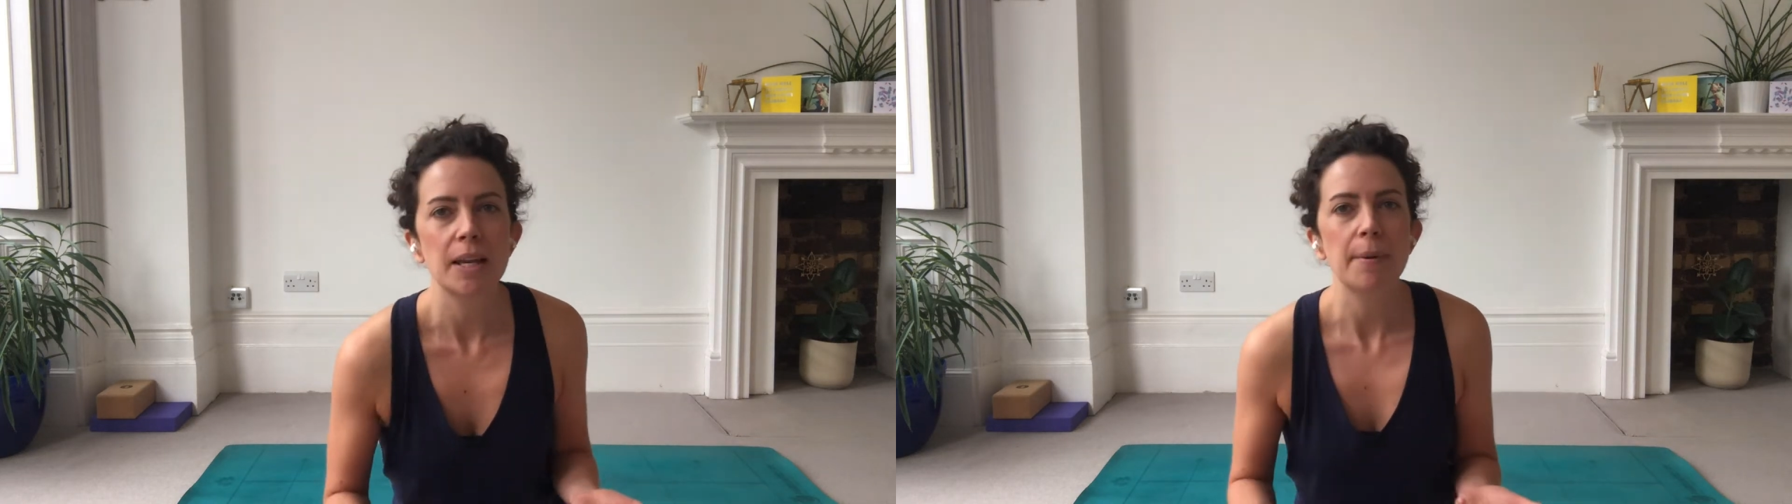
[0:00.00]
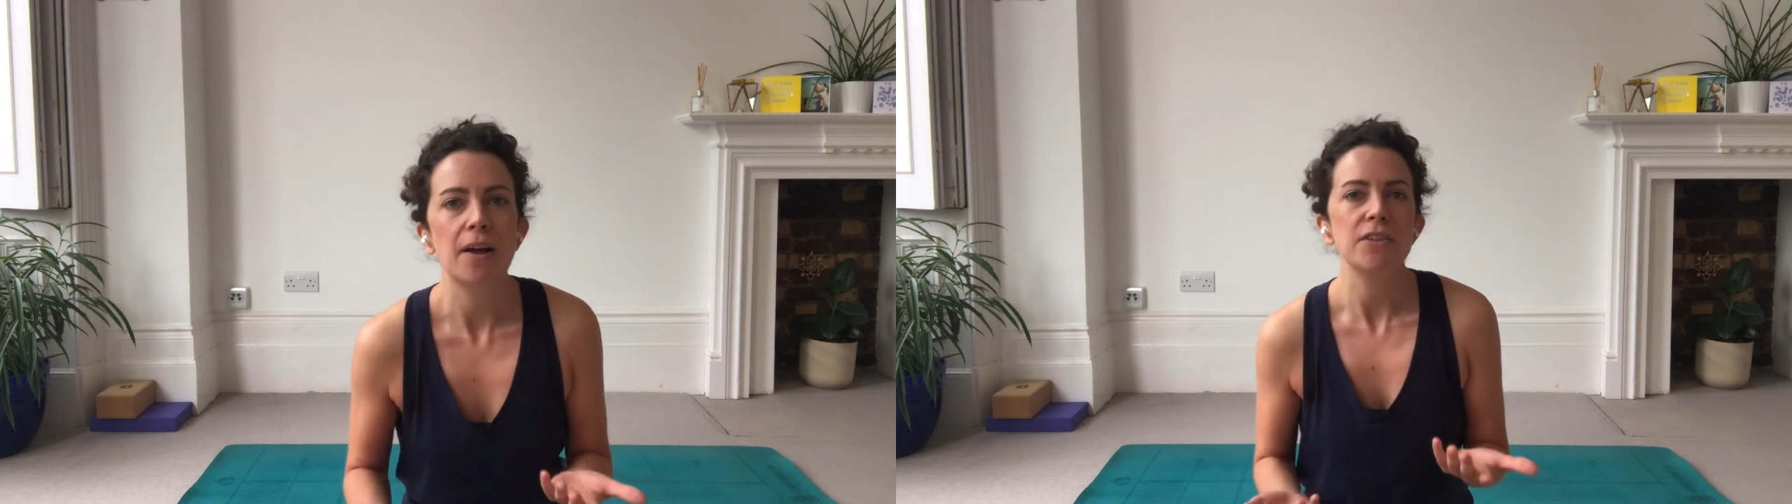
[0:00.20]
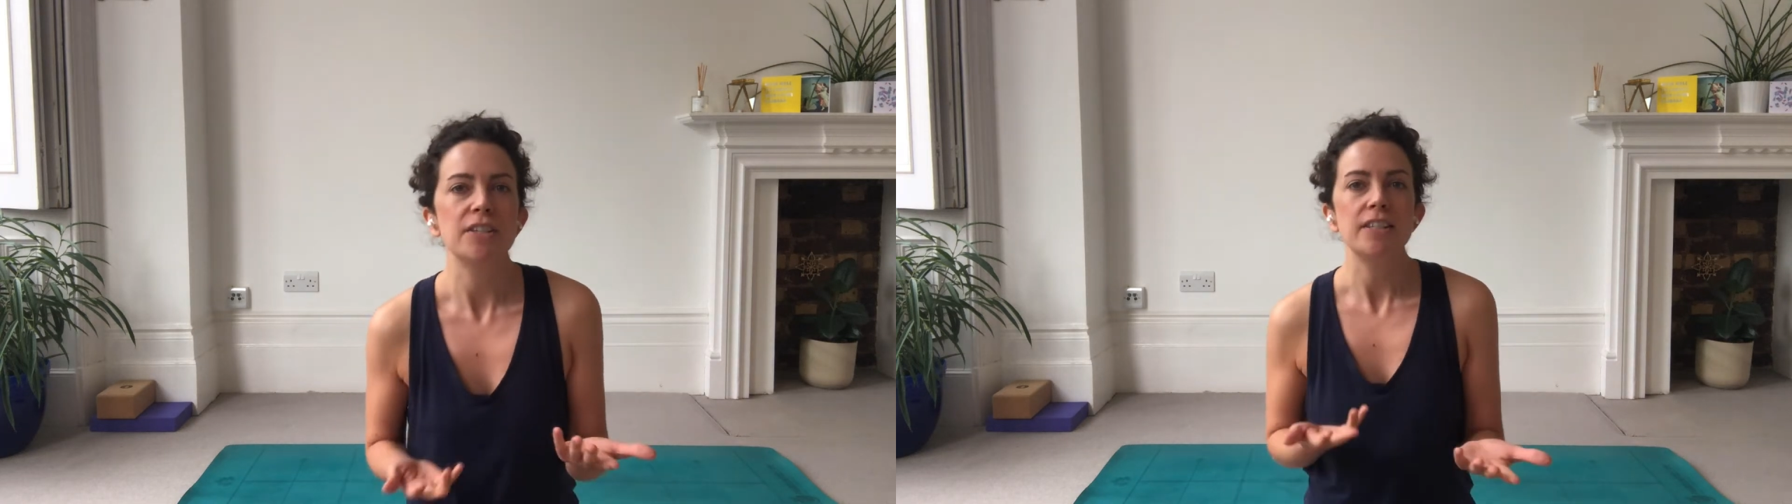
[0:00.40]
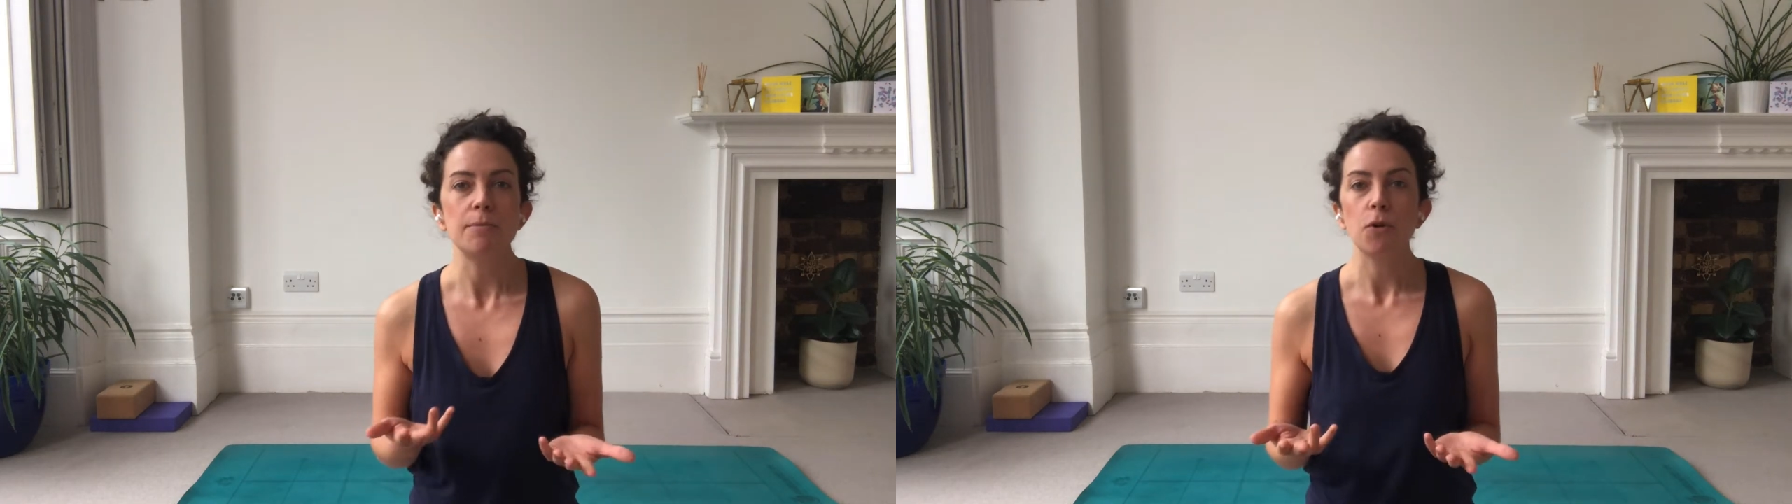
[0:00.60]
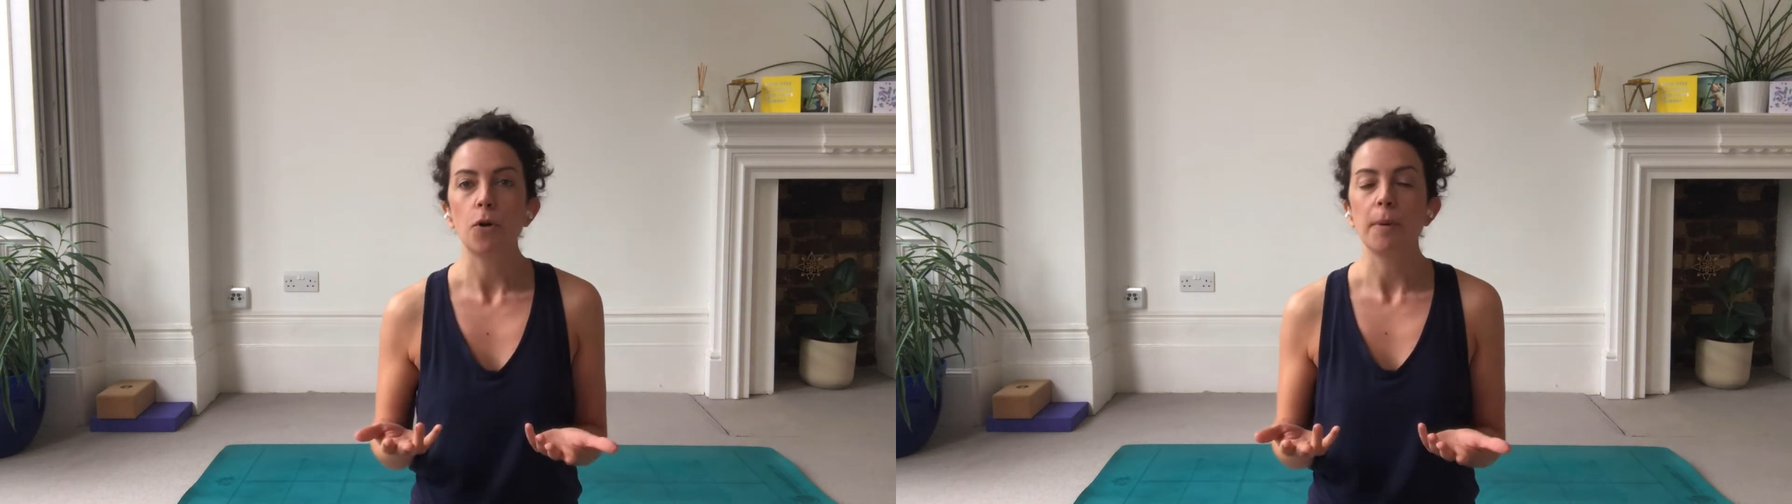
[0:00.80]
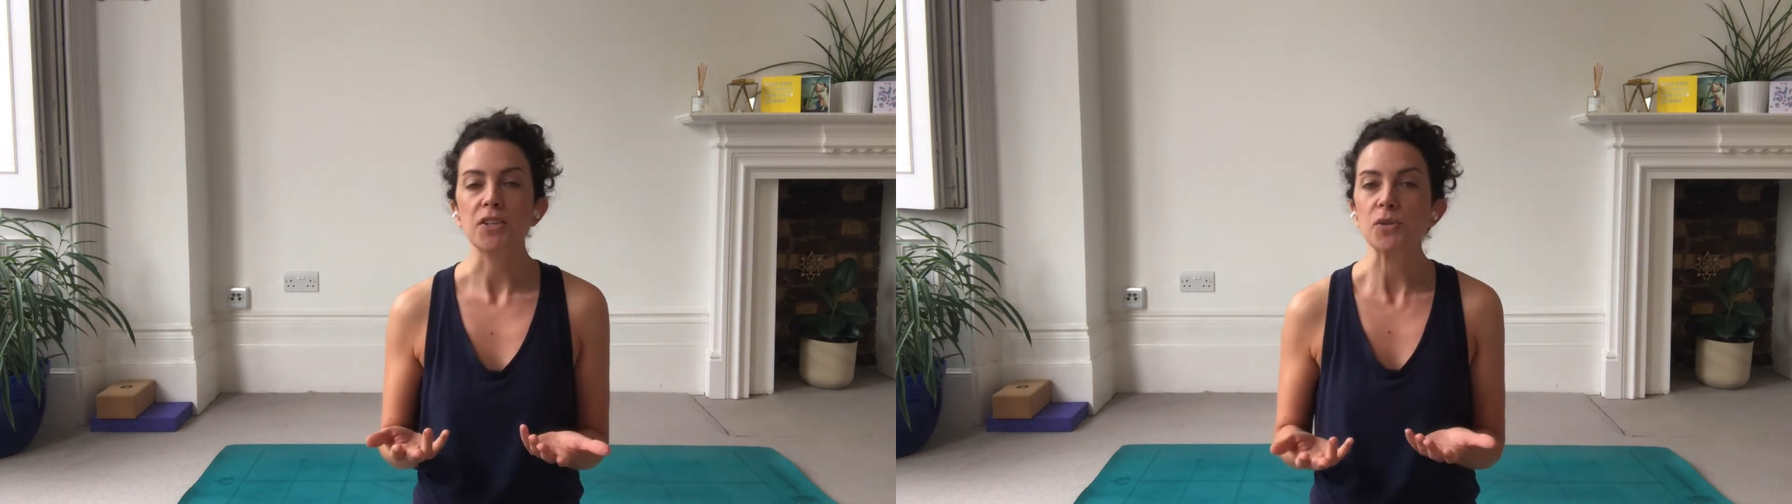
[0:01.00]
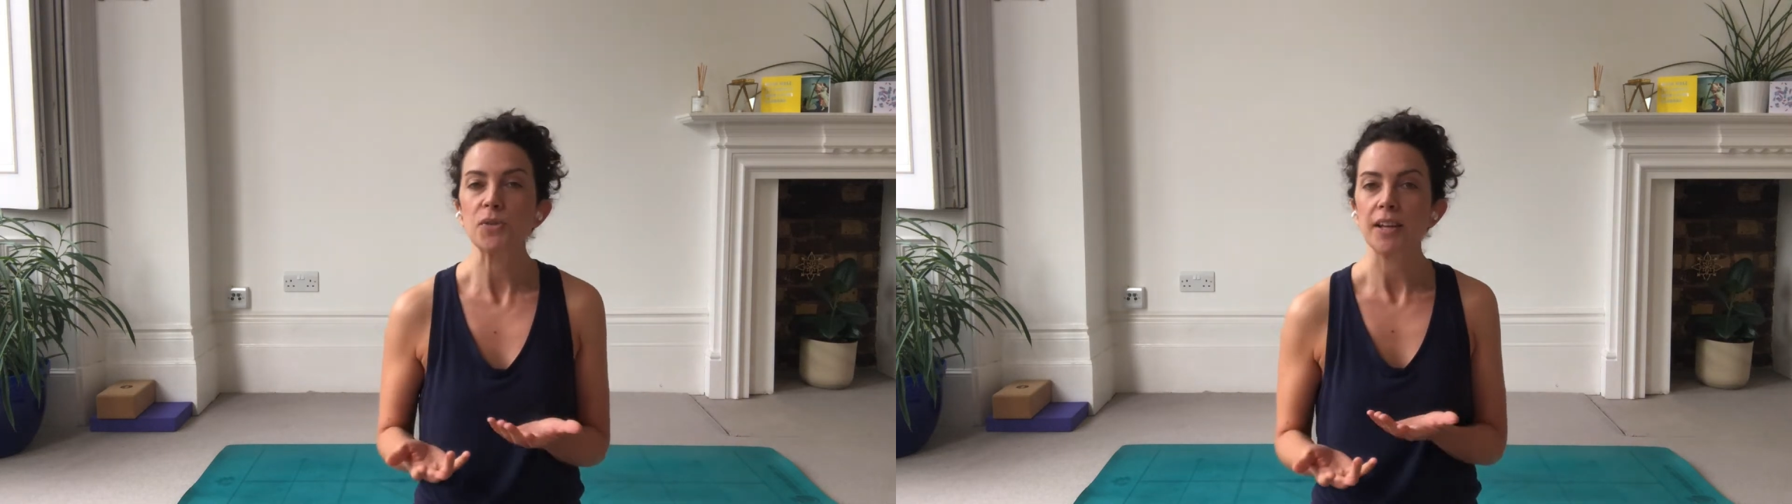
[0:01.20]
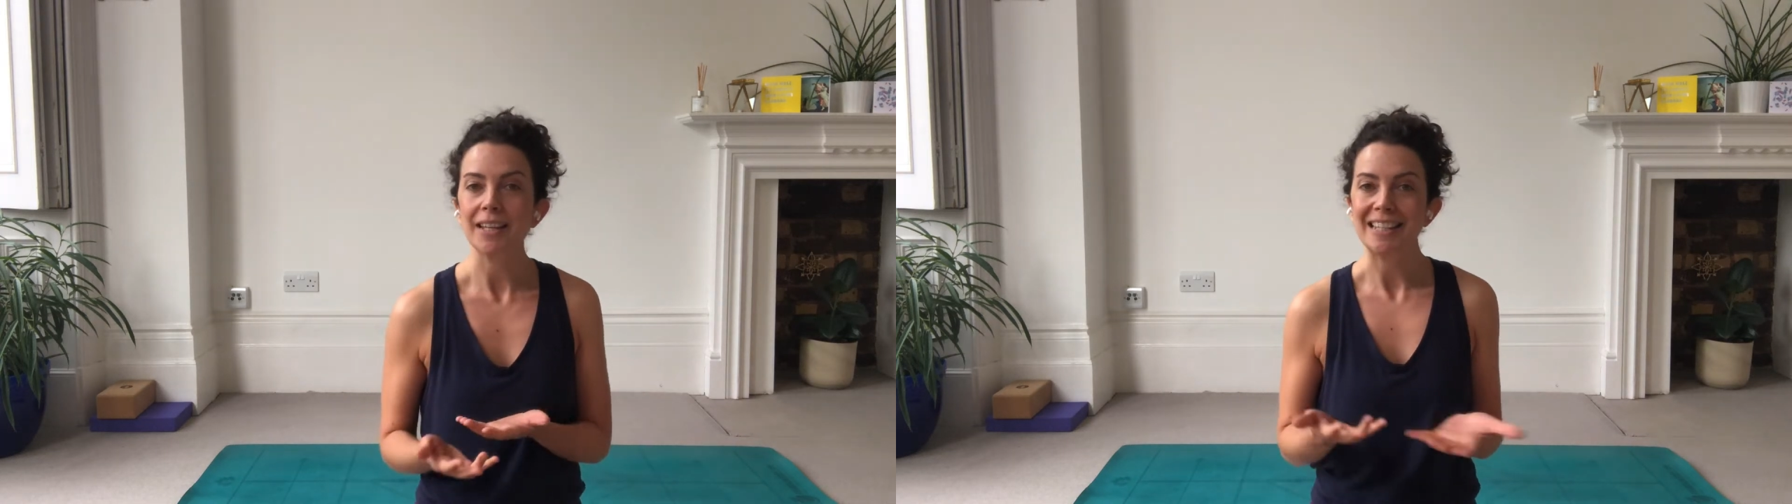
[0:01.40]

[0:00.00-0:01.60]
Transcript: about these deep core muscles like